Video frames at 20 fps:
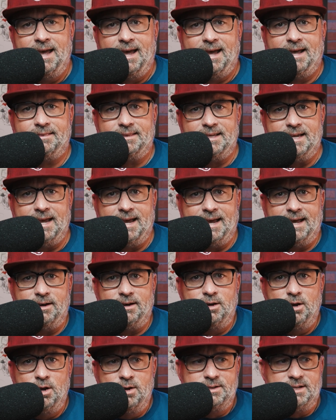at the
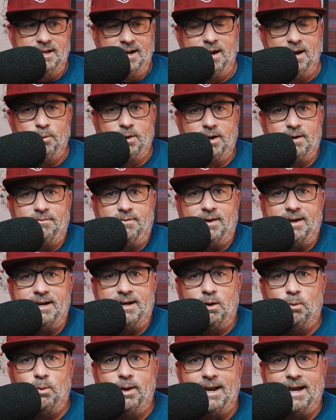end. Today, we're going to find
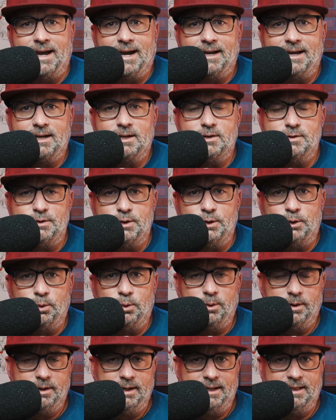out what AI can
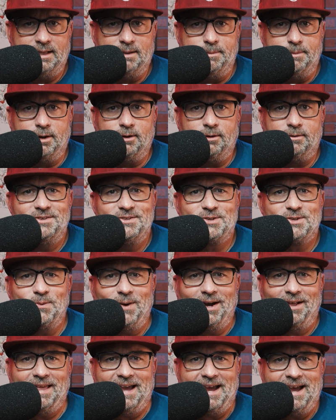do in the middle. So
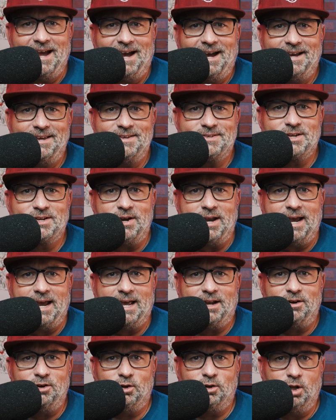while AI is going to
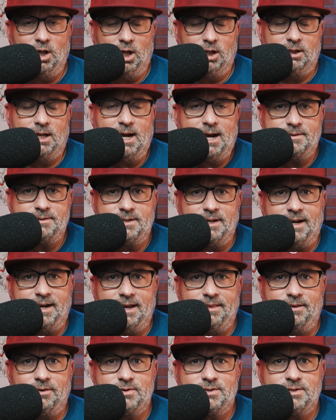handle a lot
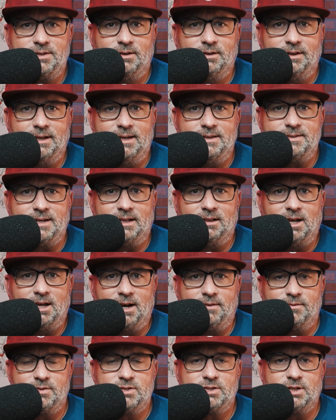today, there still is a
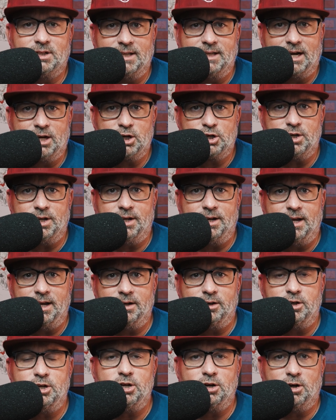lot of selection
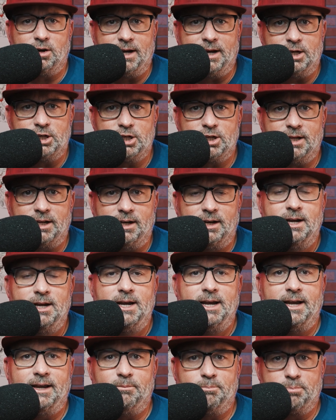and curation
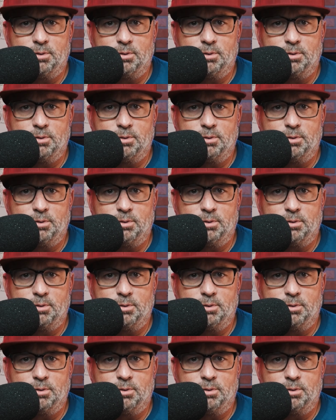and